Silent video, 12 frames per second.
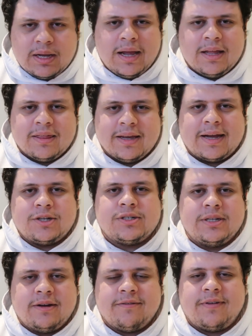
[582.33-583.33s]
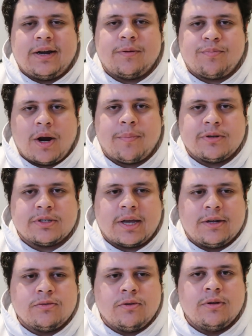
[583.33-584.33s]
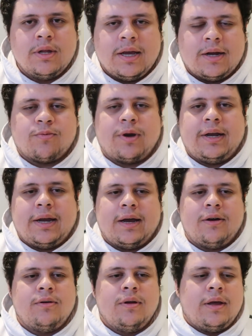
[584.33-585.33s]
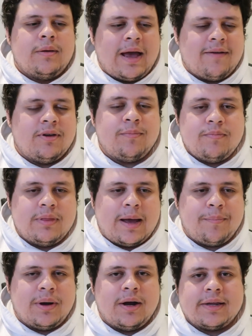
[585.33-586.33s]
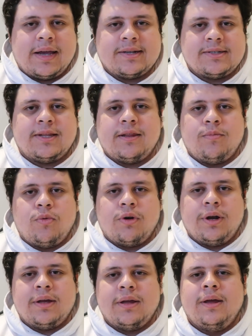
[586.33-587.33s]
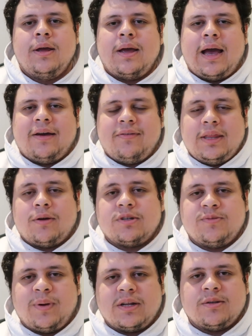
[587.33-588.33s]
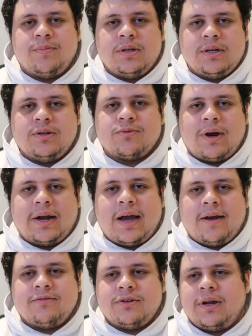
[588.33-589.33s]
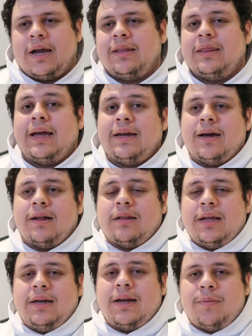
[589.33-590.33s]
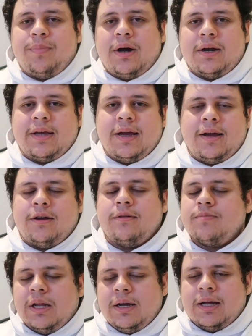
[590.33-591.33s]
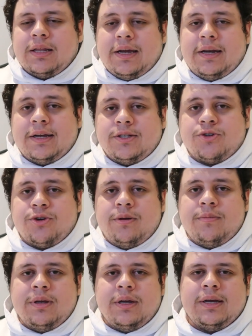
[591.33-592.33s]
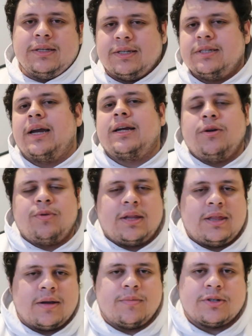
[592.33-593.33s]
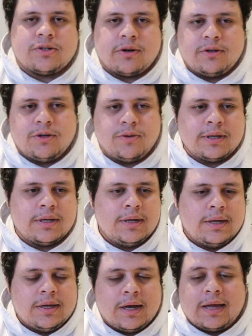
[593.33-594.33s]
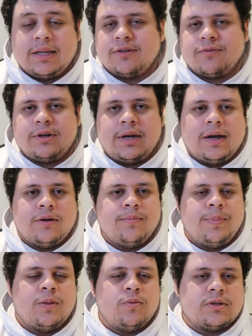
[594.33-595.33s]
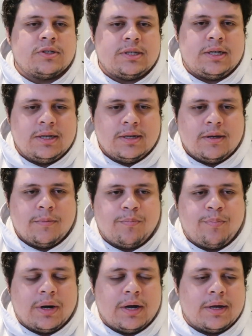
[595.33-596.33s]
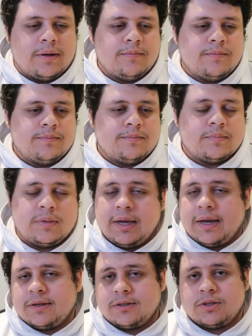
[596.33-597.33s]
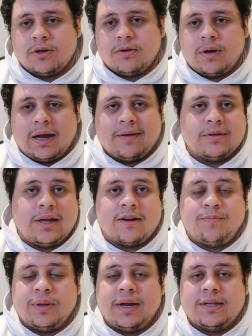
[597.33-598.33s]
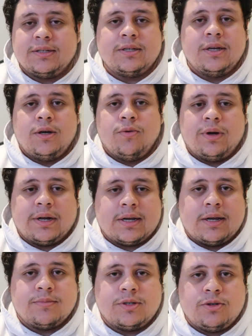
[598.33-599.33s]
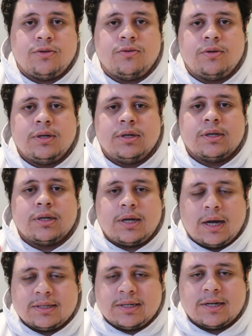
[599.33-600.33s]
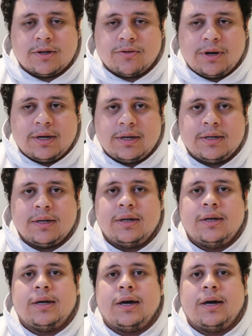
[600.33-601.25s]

I think I just need to find a proper schedule, and right now, having that podcast in the morning, having that responsibilities right after, and then a late night podcast or a late night stream is exactly what I think I'm going to start doing, at least for now. We'll see. But yeah, so I have a lot of plans when it comes to content creating.